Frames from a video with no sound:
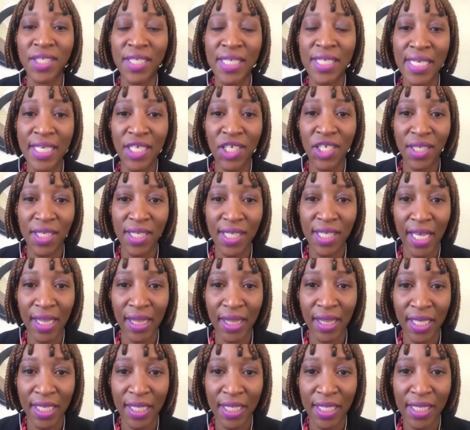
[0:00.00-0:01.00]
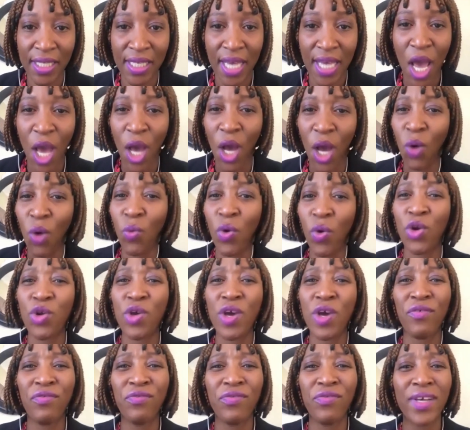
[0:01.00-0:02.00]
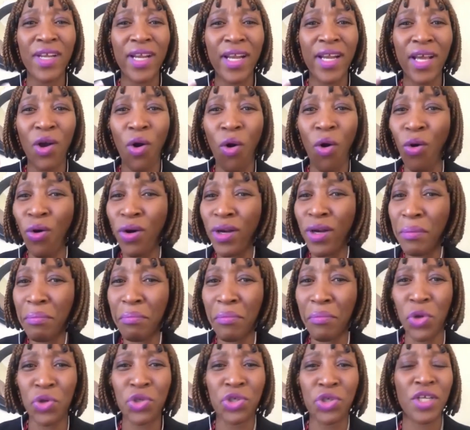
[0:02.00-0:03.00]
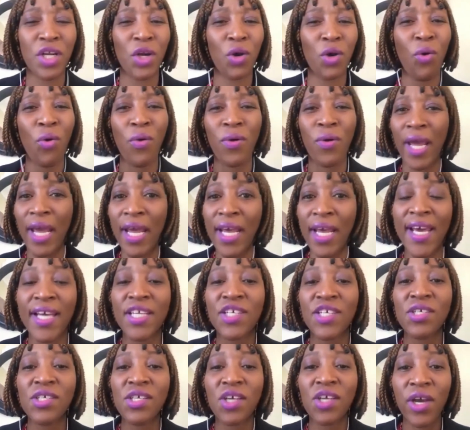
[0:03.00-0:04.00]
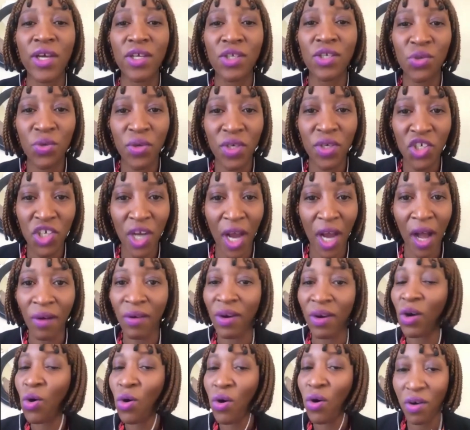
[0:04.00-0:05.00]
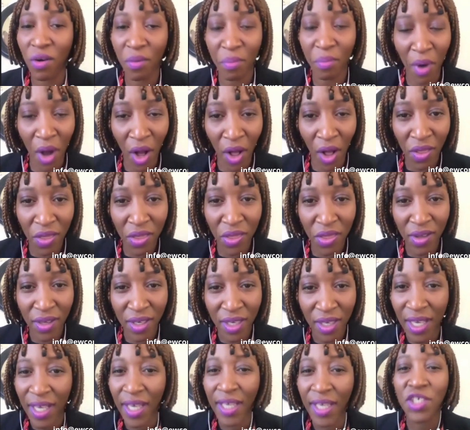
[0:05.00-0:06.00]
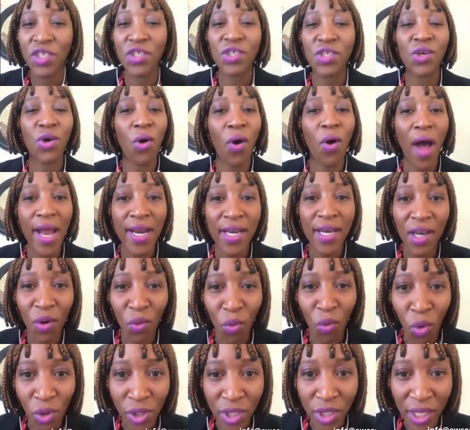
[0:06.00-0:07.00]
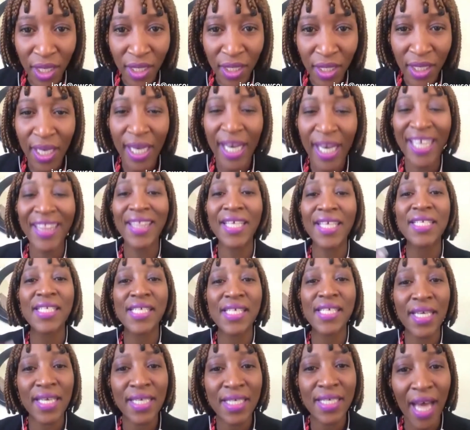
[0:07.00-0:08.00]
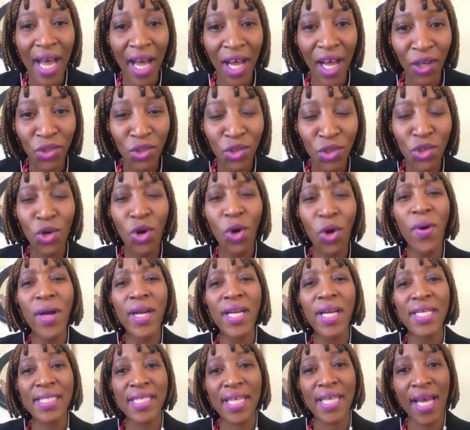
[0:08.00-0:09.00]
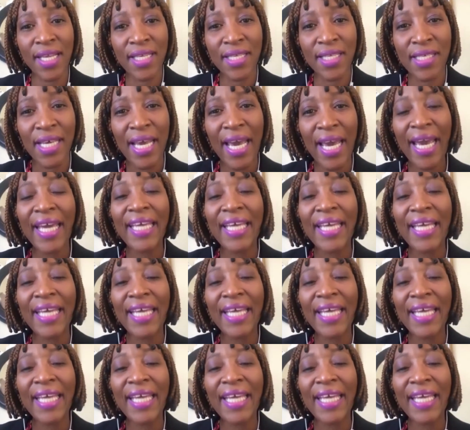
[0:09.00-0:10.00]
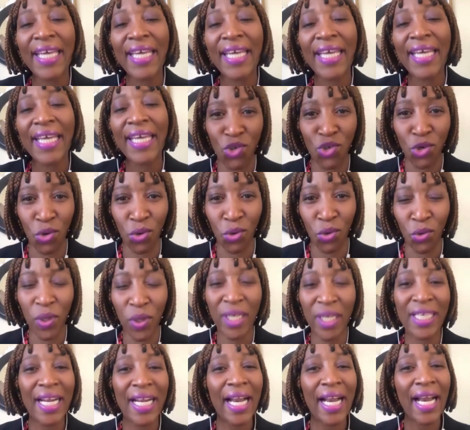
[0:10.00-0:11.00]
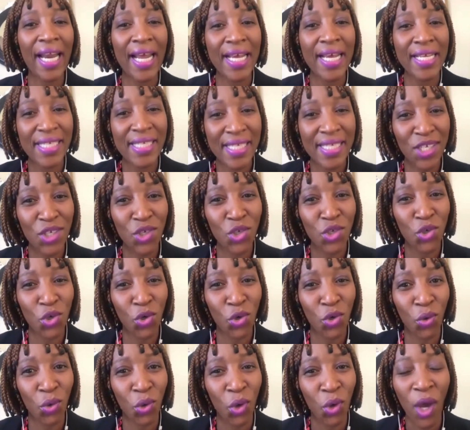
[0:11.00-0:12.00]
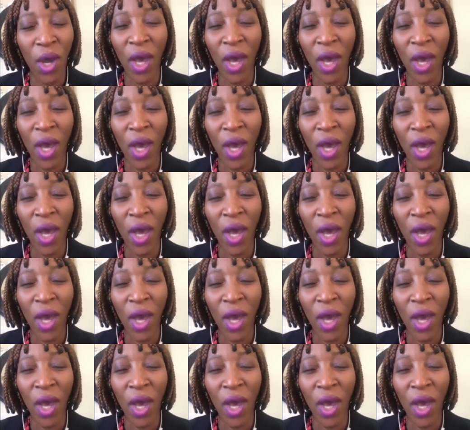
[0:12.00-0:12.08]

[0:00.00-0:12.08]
teacher said this, when you're feeling all emotional or just going to a shower or a bath, just go underwater, let the tears out. You know what it does? It cleans you. It cleanses you.